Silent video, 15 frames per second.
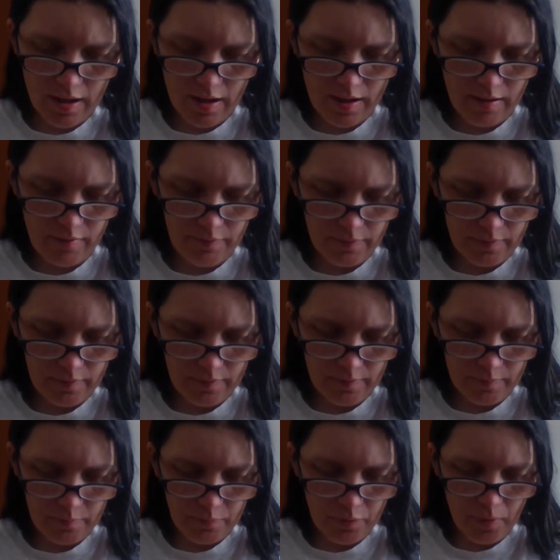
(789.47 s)
have
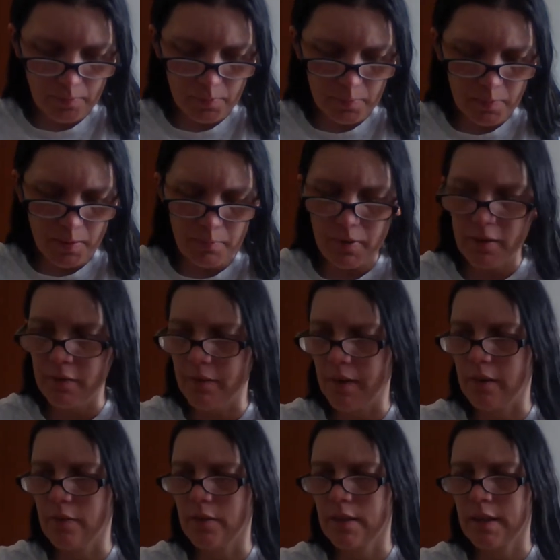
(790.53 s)
probably my
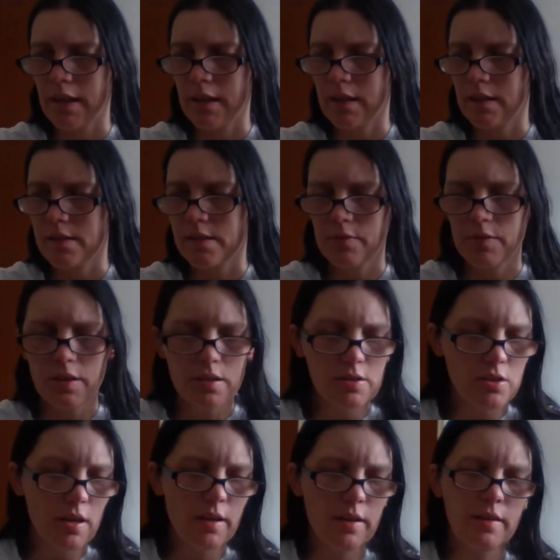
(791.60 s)
favourite necklace of the
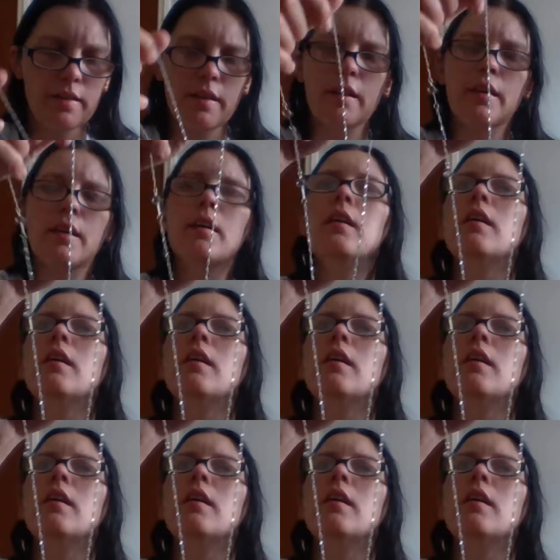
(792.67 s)
entire thing.